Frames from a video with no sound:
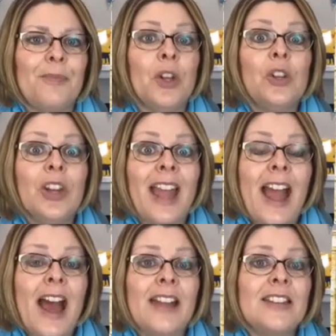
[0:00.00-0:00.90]
look
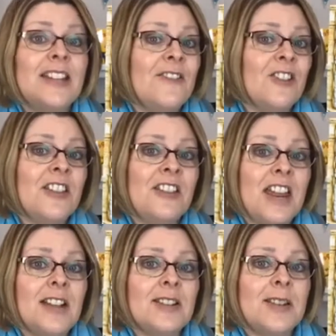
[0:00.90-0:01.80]
at the different
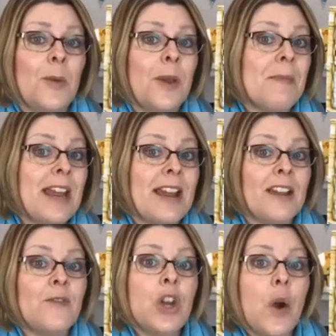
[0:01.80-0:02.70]
things that we might not
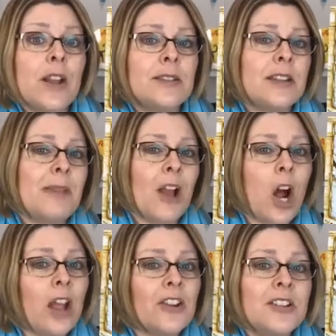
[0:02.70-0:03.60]
have noticed. I might
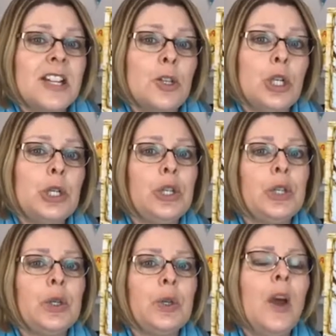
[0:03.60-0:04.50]
call their attention
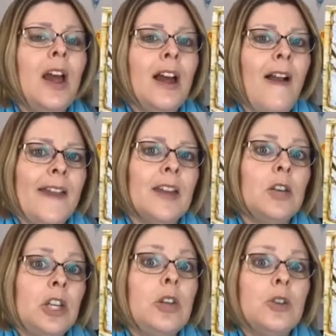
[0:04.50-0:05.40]
to. I can
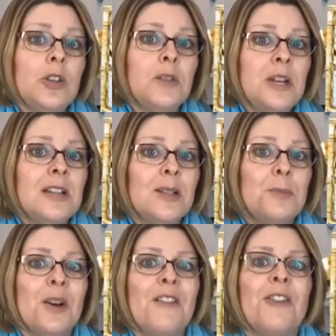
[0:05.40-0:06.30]
usually read this
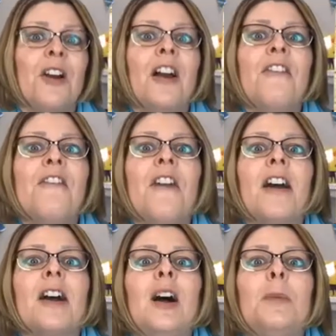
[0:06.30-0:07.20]
book for a
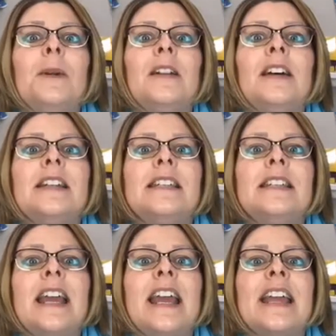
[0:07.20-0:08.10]
couple of
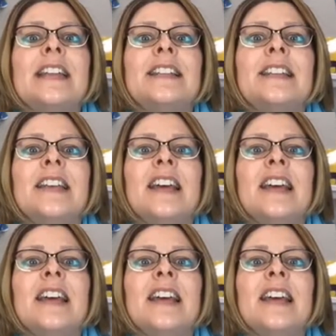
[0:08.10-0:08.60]
days.